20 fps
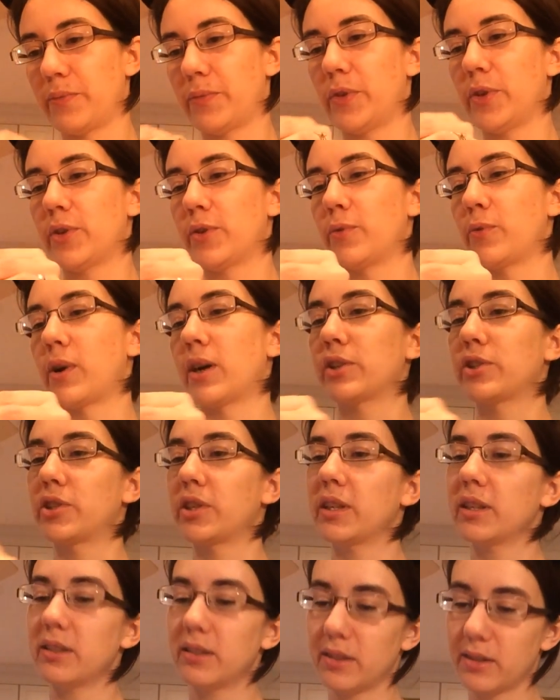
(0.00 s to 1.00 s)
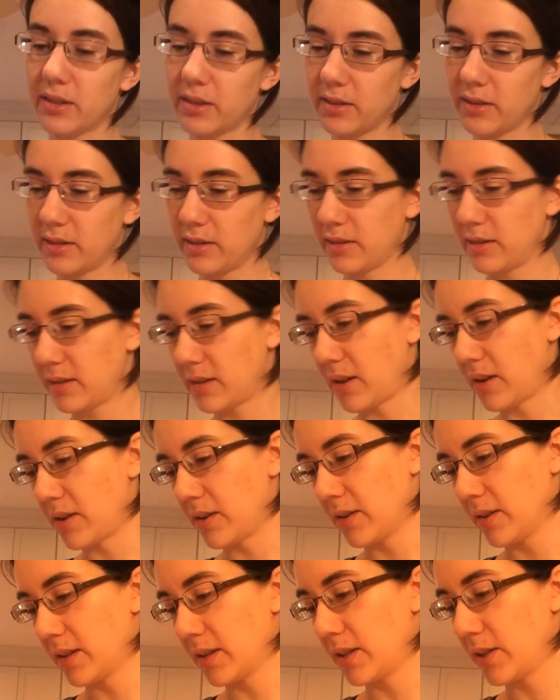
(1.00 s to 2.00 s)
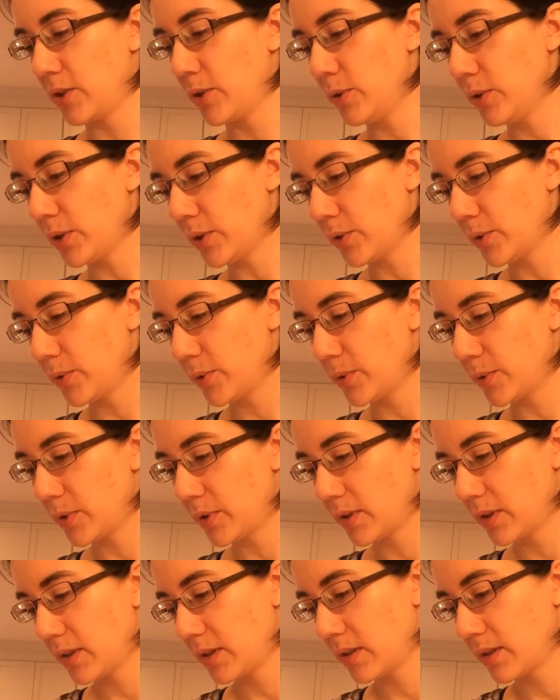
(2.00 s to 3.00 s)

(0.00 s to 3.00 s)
You can watch it on Hulu.